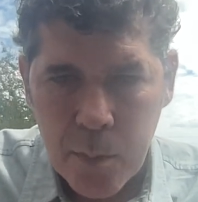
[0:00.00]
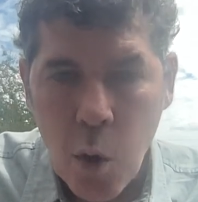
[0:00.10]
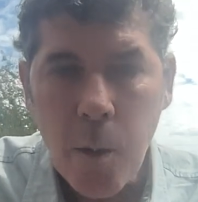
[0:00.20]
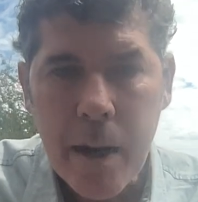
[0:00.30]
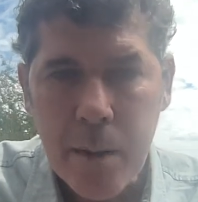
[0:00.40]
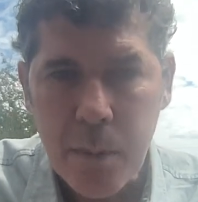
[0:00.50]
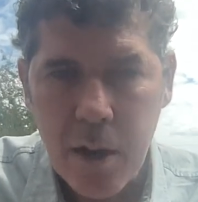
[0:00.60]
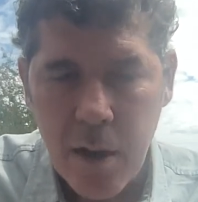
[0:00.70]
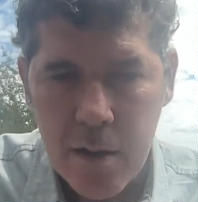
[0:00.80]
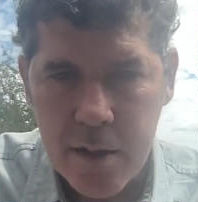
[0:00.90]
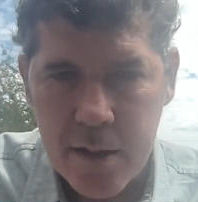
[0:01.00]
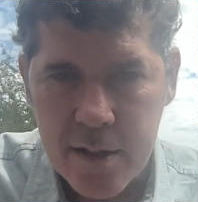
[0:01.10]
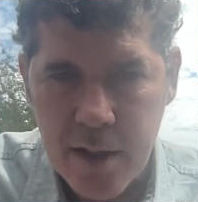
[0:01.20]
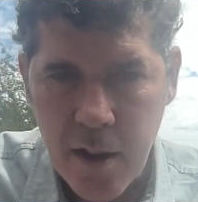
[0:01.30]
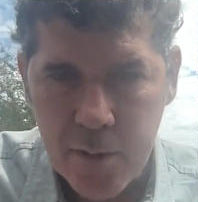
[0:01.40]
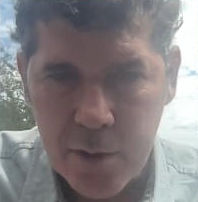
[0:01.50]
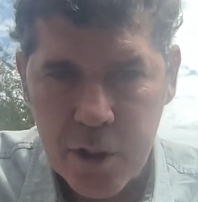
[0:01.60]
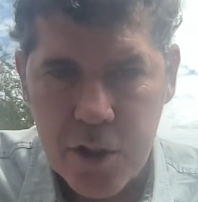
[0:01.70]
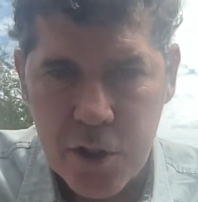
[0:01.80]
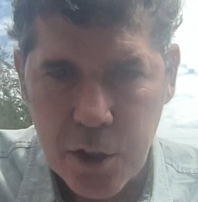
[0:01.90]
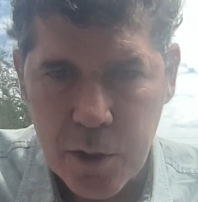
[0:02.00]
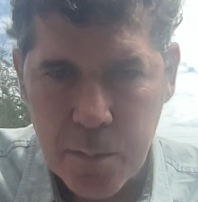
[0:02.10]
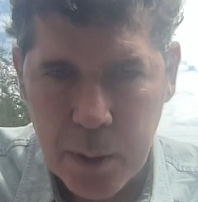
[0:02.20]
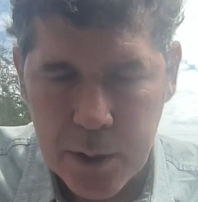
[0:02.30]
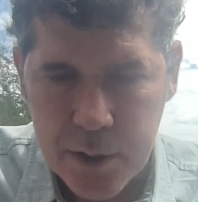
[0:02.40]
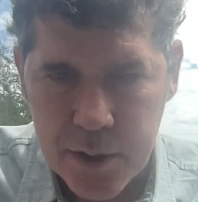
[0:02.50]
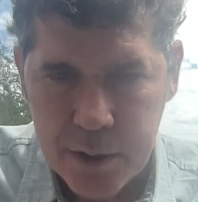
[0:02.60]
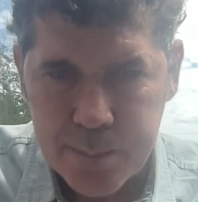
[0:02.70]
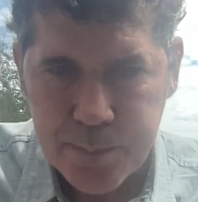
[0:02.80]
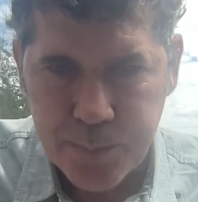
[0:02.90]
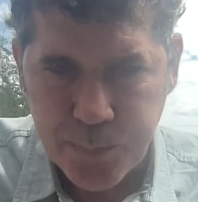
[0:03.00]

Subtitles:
Cormac McCarthy's novel is third person,